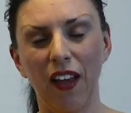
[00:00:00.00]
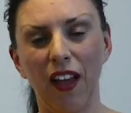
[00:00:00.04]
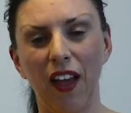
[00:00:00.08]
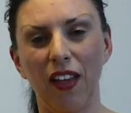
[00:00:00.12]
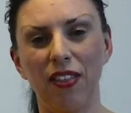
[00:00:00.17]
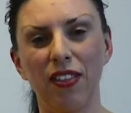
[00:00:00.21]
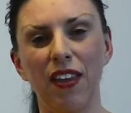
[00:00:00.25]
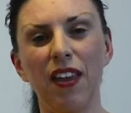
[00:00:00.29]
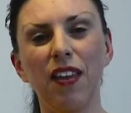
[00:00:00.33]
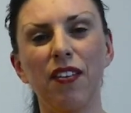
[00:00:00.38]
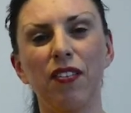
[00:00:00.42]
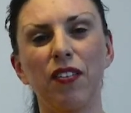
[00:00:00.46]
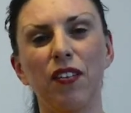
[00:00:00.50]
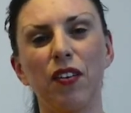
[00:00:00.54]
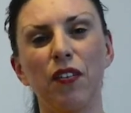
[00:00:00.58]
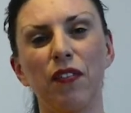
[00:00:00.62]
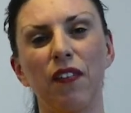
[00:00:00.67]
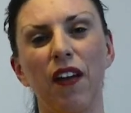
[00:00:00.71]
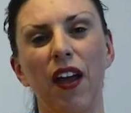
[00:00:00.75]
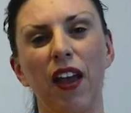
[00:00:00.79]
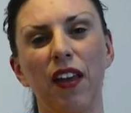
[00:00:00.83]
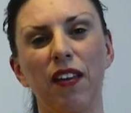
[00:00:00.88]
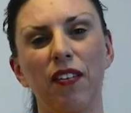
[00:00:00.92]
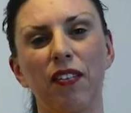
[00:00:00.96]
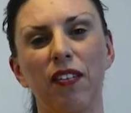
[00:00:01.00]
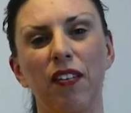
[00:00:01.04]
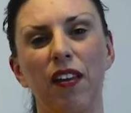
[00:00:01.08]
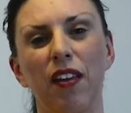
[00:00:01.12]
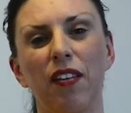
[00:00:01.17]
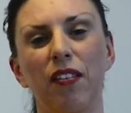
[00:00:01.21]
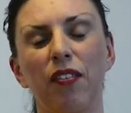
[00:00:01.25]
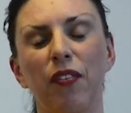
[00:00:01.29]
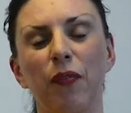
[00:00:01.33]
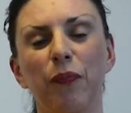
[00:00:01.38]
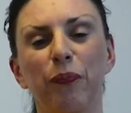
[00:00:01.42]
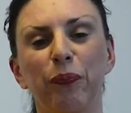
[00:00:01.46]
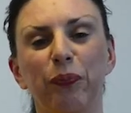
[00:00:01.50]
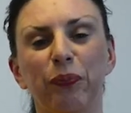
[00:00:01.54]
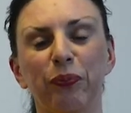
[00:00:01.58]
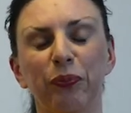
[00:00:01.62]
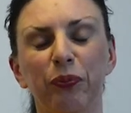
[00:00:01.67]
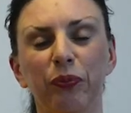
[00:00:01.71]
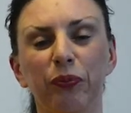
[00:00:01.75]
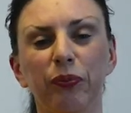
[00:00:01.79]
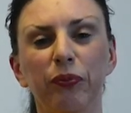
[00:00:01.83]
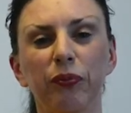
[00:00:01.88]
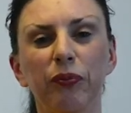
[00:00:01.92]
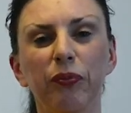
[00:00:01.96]
And these devices
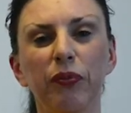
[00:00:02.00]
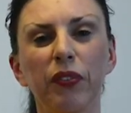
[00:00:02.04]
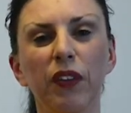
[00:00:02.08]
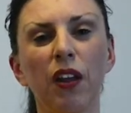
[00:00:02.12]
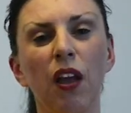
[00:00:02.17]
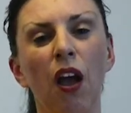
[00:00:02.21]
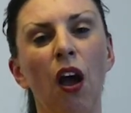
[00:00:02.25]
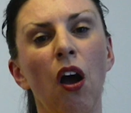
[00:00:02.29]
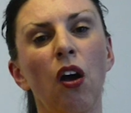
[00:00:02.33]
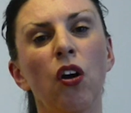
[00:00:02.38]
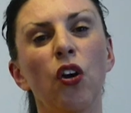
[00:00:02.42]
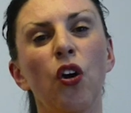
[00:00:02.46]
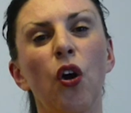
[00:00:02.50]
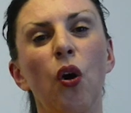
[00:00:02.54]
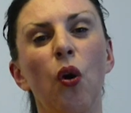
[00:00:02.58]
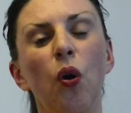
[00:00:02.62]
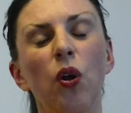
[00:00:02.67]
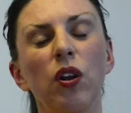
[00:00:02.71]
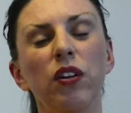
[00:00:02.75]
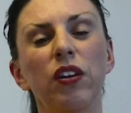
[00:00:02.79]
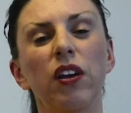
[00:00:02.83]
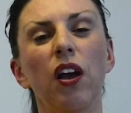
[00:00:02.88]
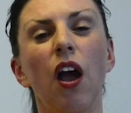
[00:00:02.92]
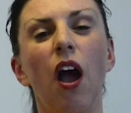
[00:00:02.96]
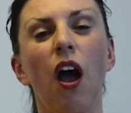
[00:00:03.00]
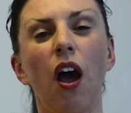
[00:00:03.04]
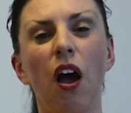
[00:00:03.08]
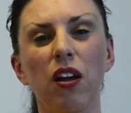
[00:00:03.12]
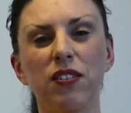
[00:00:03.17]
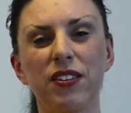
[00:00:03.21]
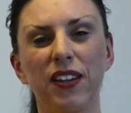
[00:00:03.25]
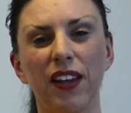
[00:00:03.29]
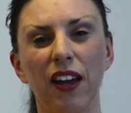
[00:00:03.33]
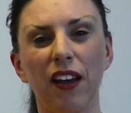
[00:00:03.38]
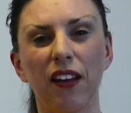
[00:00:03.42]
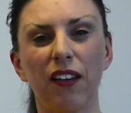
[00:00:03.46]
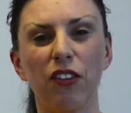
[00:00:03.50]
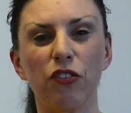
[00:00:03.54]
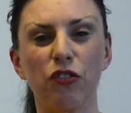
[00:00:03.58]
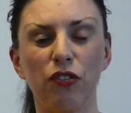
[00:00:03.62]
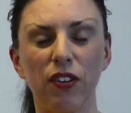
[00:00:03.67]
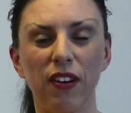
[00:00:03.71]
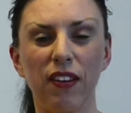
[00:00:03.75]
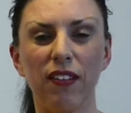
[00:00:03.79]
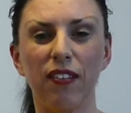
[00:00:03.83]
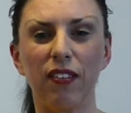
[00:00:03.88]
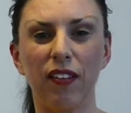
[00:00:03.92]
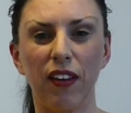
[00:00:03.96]
are called cardiac
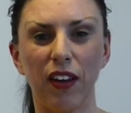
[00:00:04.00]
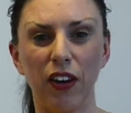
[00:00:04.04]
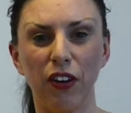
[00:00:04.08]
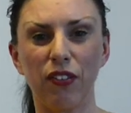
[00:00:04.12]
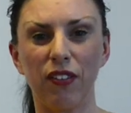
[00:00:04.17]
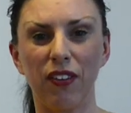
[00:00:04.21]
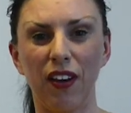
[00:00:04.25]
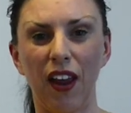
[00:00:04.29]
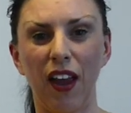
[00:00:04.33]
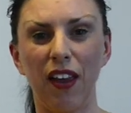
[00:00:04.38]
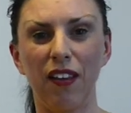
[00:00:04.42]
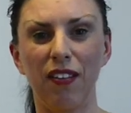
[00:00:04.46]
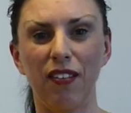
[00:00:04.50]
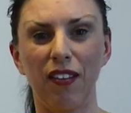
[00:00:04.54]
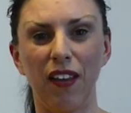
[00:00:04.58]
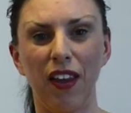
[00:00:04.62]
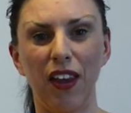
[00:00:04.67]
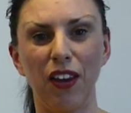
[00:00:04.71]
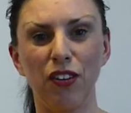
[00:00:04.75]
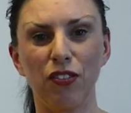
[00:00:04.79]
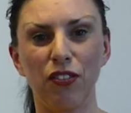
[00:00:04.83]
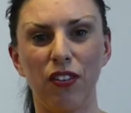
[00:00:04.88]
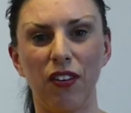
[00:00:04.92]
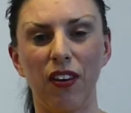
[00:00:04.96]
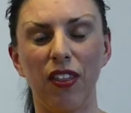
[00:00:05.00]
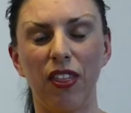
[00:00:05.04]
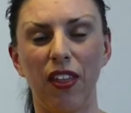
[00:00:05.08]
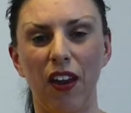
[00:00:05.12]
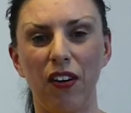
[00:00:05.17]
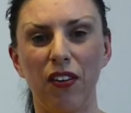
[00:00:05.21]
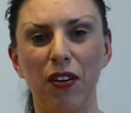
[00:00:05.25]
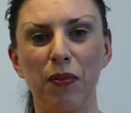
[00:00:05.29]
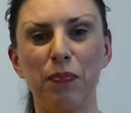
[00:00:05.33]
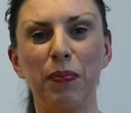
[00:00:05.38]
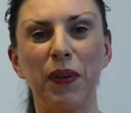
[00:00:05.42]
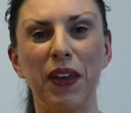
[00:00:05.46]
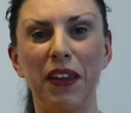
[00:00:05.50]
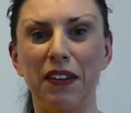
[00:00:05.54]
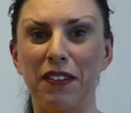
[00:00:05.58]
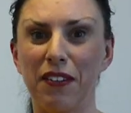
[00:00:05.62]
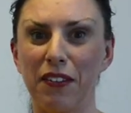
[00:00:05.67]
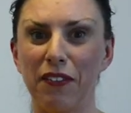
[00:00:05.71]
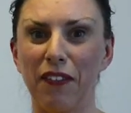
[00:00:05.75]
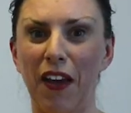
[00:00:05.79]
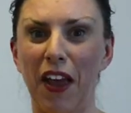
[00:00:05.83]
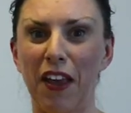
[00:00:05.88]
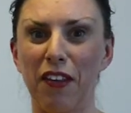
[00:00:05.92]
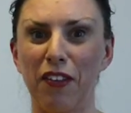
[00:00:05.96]
resynchronization therapy
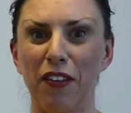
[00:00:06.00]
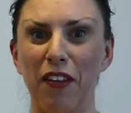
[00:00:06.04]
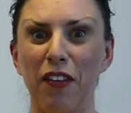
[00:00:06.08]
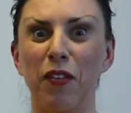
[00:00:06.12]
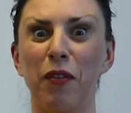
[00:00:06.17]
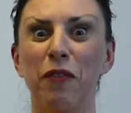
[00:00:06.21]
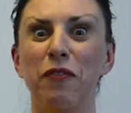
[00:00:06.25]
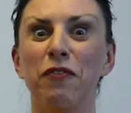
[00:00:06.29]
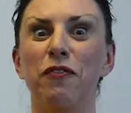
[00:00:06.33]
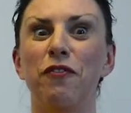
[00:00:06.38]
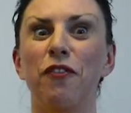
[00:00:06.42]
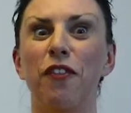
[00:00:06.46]
devices, a